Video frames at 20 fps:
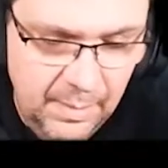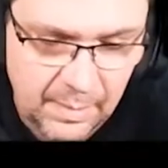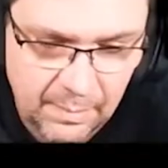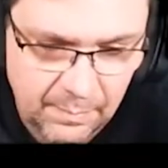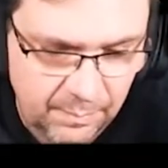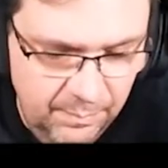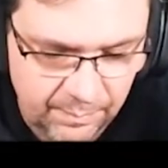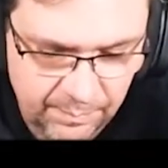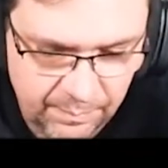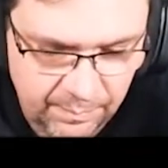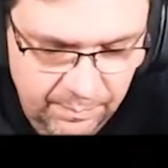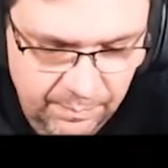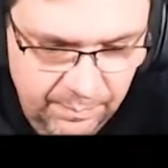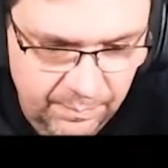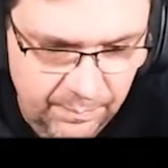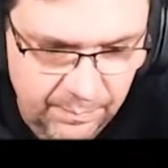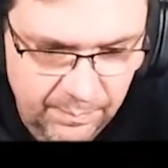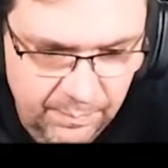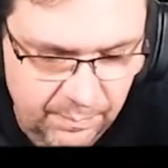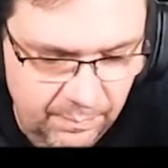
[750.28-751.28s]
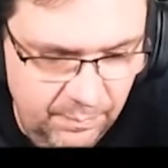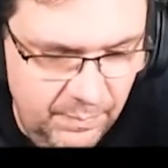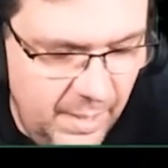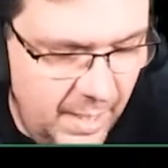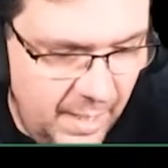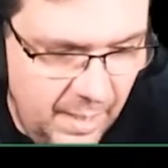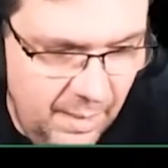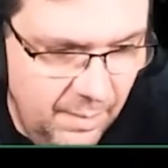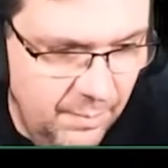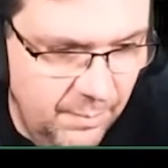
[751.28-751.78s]
I'd agree. Yeah,
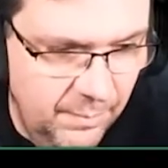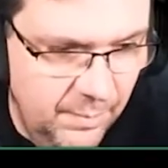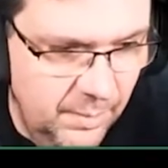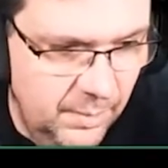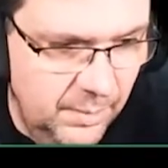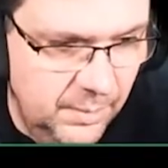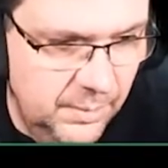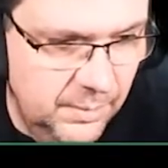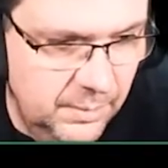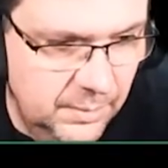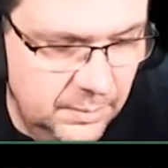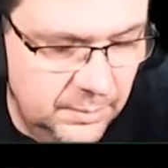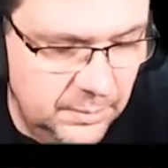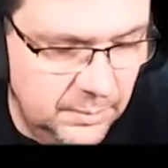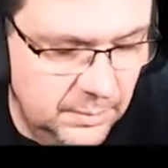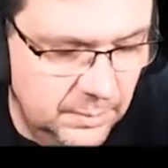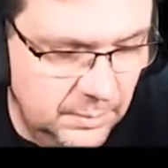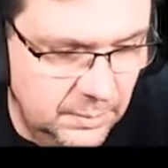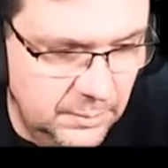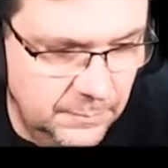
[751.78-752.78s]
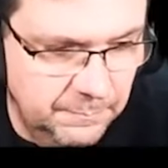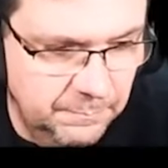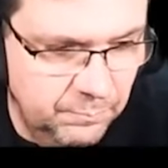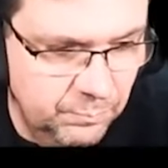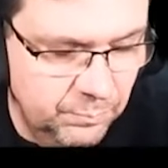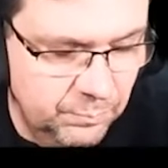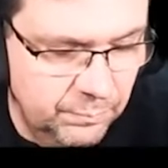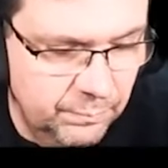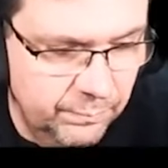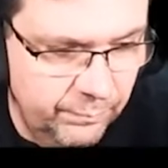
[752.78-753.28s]
not me. Obviously, I'm not going
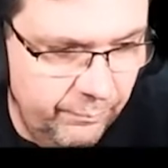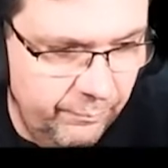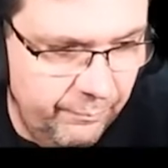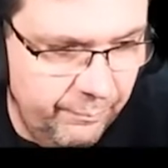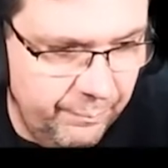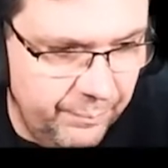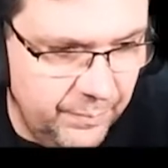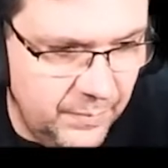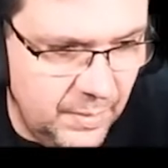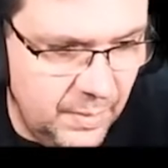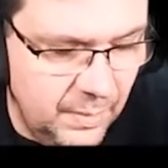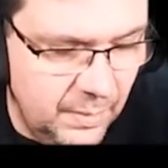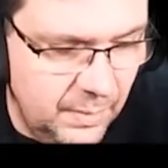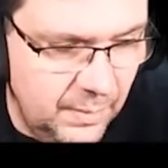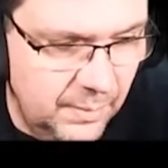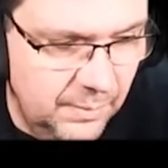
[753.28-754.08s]
to say that I'm god tier.